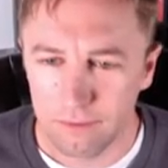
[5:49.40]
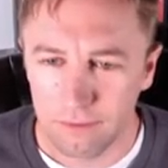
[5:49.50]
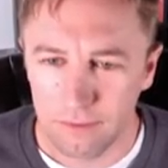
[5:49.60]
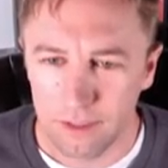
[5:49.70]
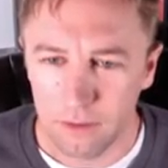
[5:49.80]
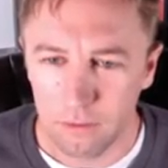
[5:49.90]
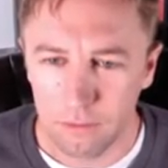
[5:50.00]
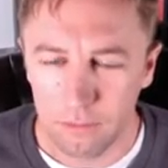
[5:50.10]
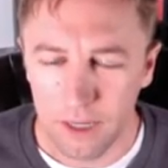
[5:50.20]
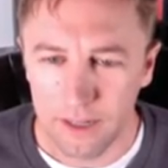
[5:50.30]

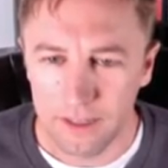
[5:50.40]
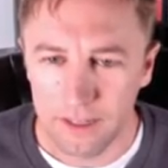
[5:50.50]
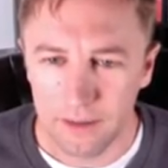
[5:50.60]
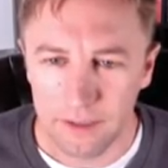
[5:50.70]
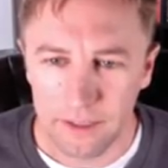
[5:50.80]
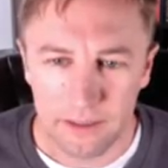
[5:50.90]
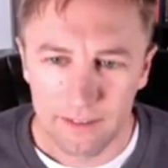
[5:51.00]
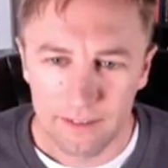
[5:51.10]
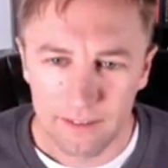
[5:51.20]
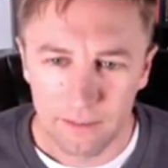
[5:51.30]
self back down there.
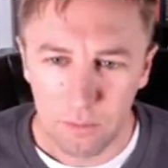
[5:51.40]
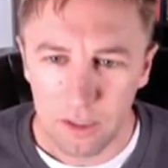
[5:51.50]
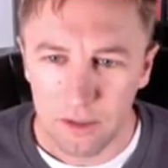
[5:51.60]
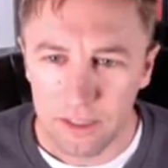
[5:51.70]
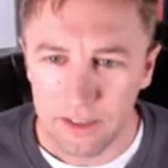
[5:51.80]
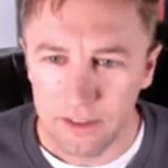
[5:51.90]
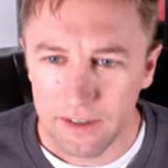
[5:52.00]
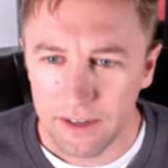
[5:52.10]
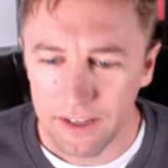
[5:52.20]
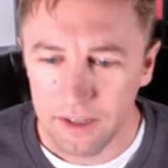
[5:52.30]
But look it,
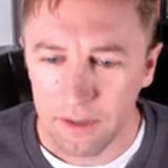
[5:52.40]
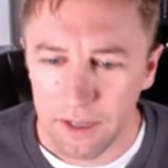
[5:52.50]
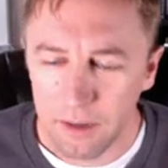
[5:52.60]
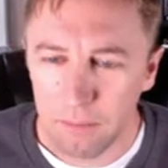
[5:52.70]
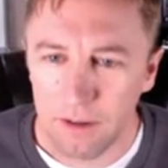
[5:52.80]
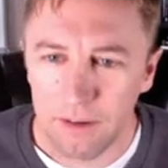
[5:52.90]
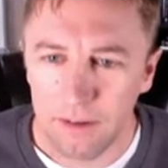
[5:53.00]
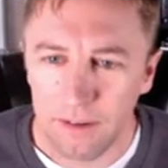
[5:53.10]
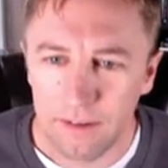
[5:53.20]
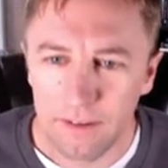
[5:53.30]
I can get up there.
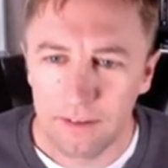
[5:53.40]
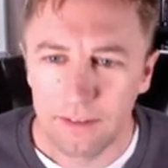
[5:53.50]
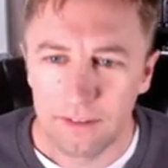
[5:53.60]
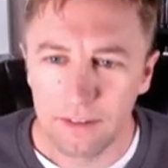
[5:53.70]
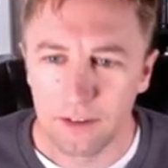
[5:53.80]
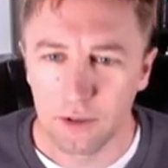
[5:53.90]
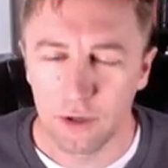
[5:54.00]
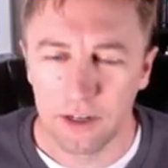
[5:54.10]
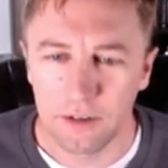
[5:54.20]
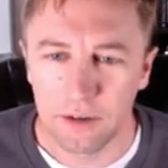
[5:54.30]
It's
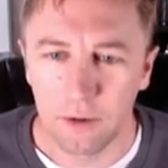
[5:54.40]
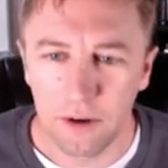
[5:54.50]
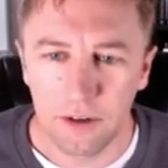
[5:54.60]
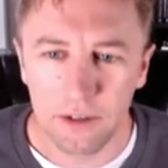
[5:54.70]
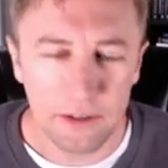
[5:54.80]
trying so hard.